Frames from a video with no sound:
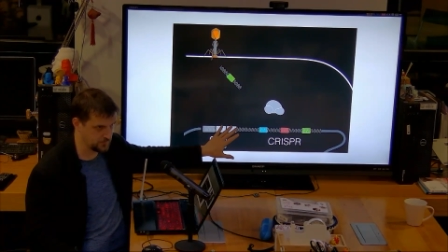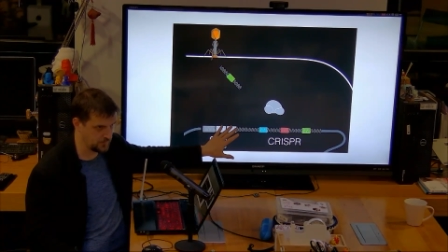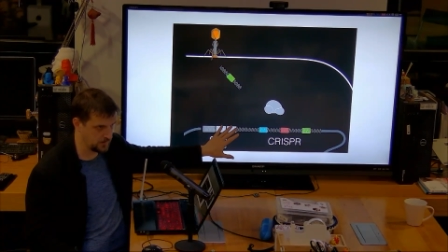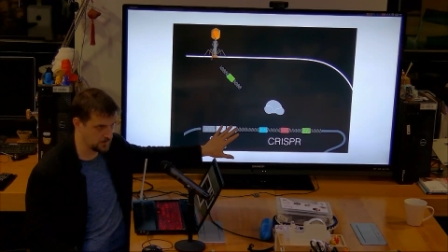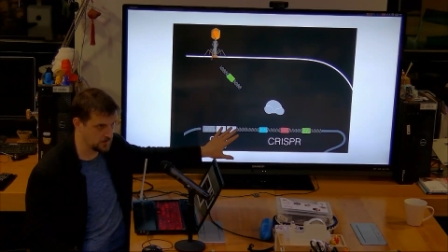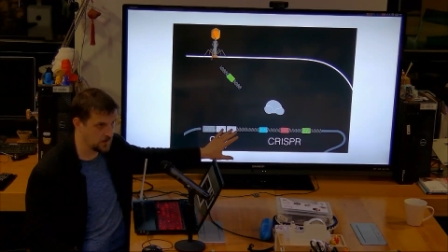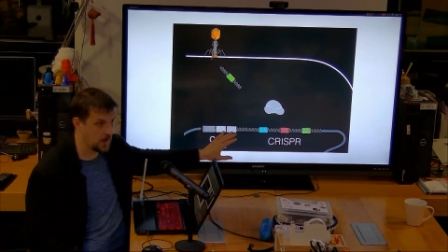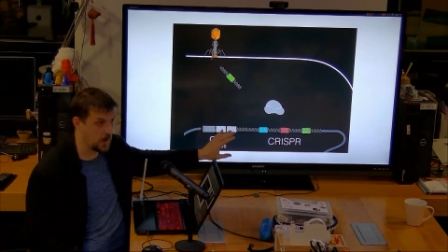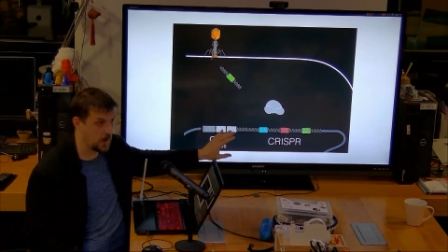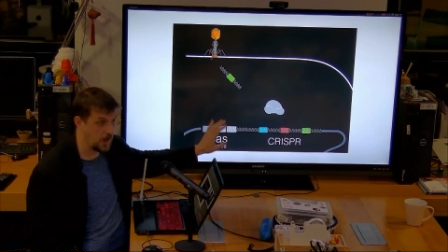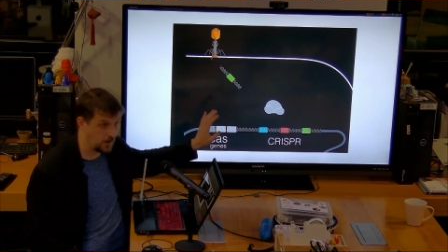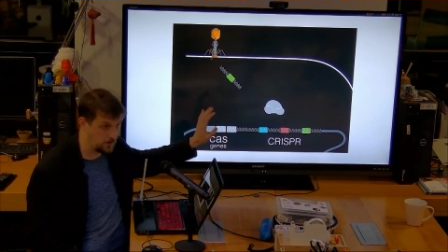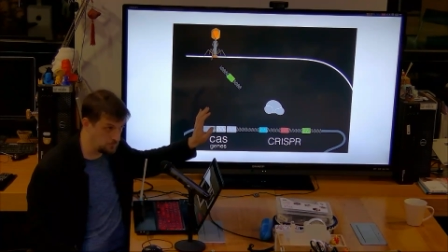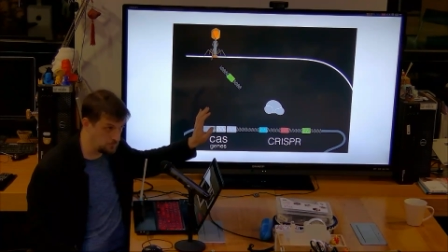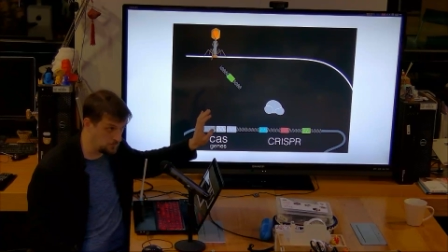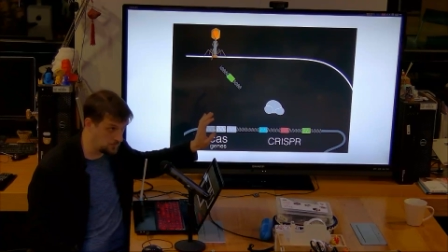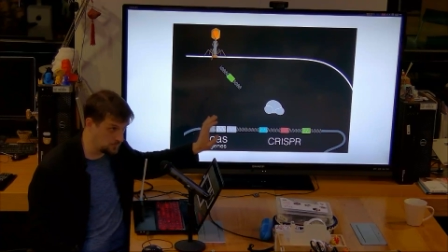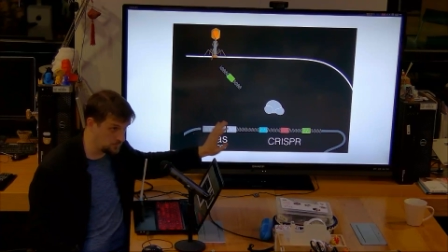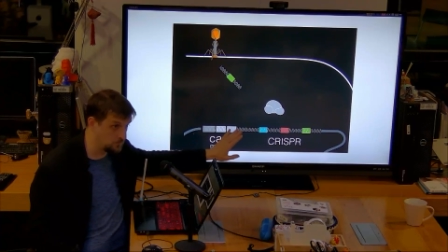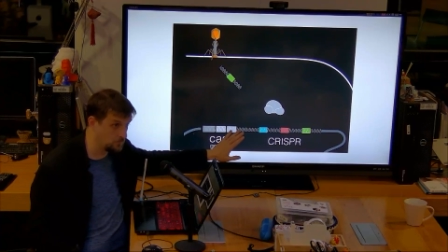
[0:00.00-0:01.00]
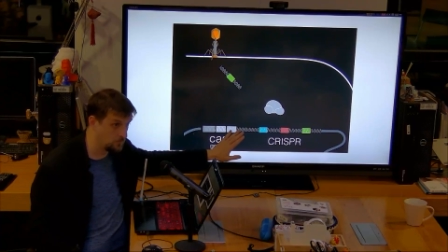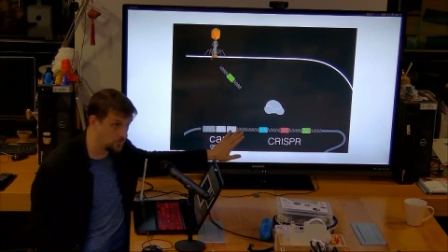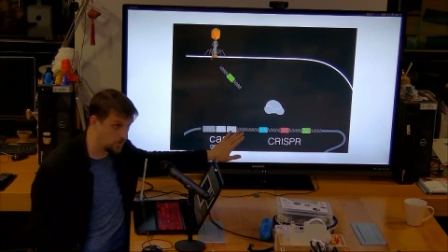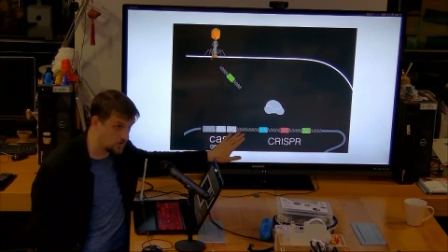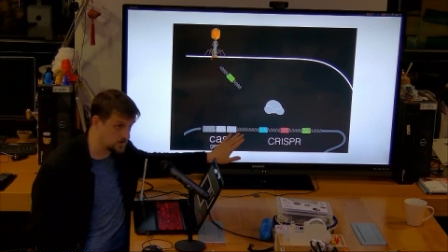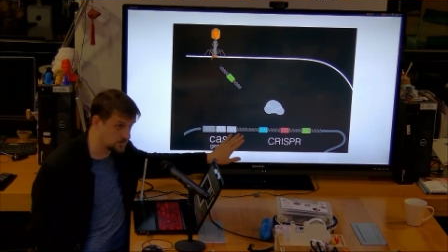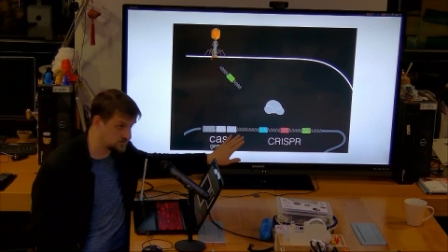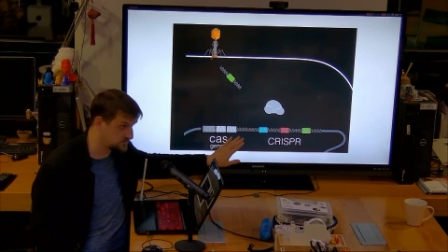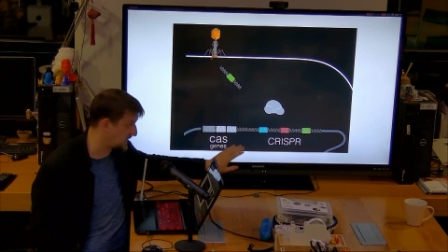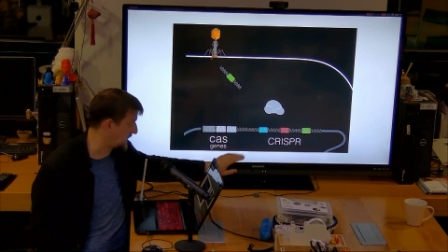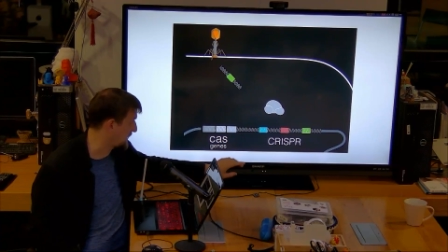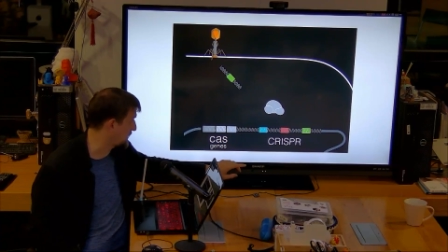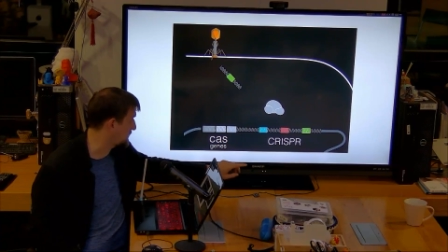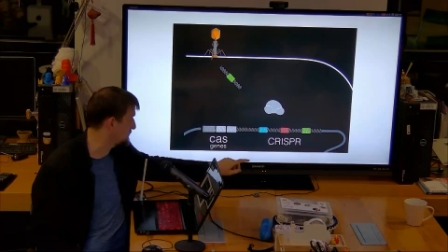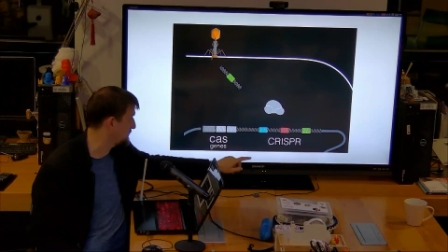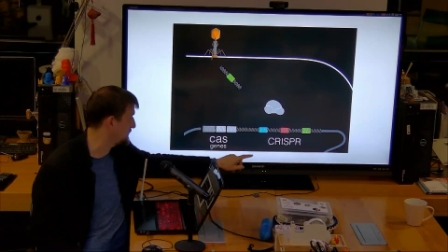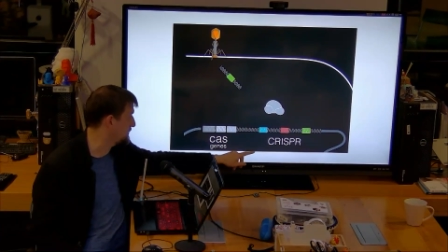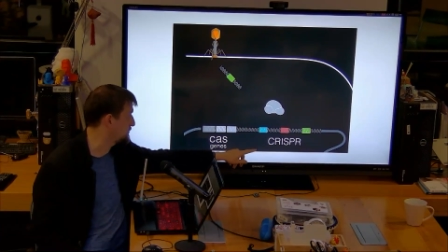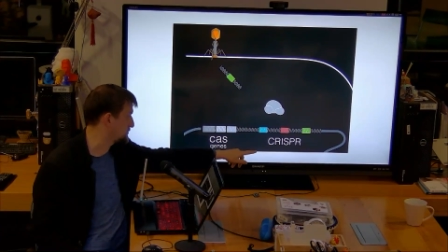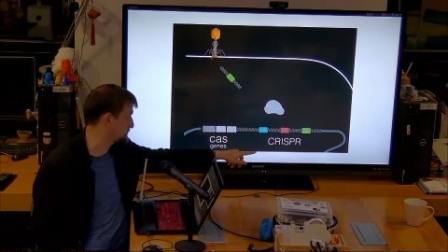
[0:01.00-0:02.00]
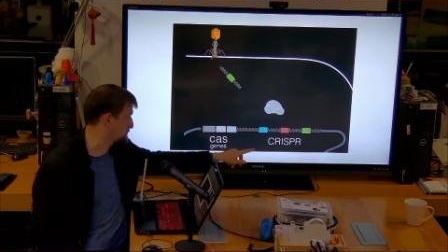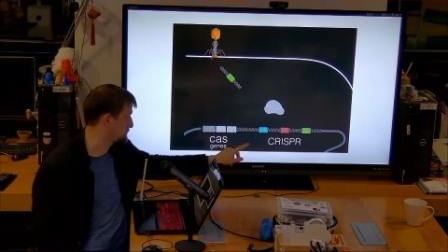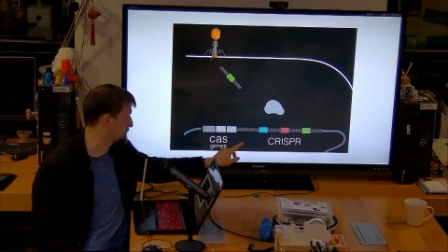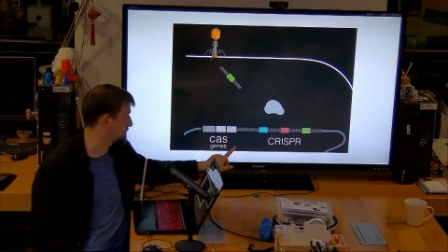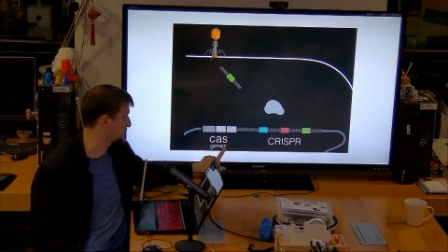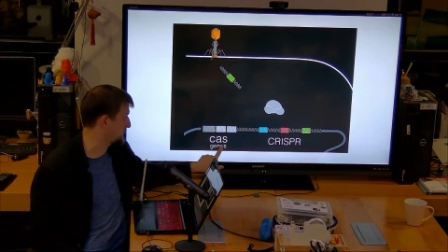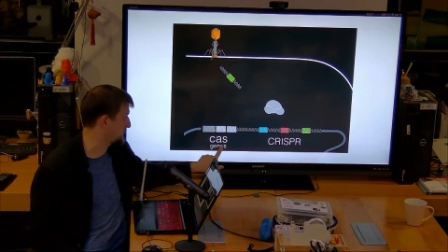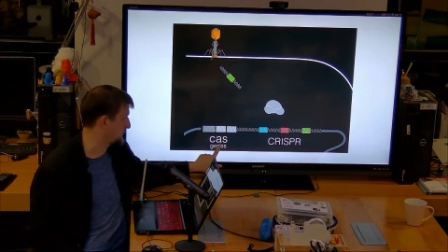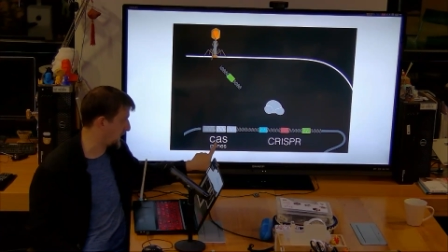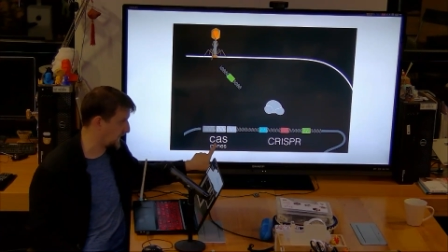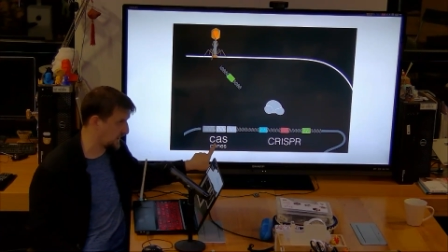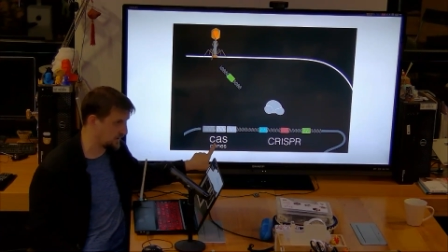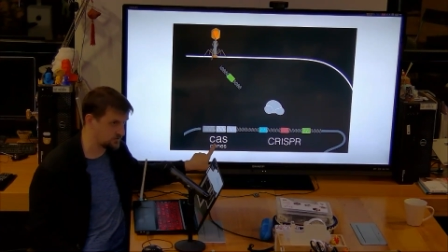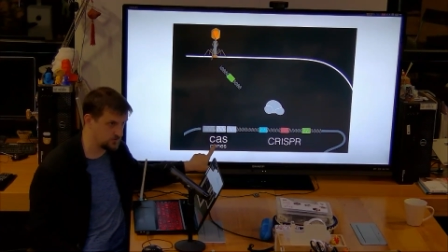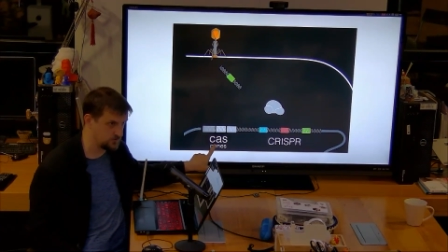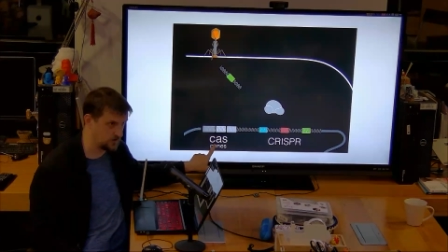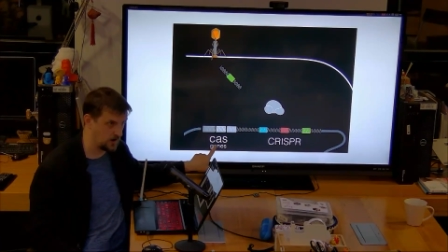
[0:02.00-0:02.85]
And more exactly, CRISPR-Cas9,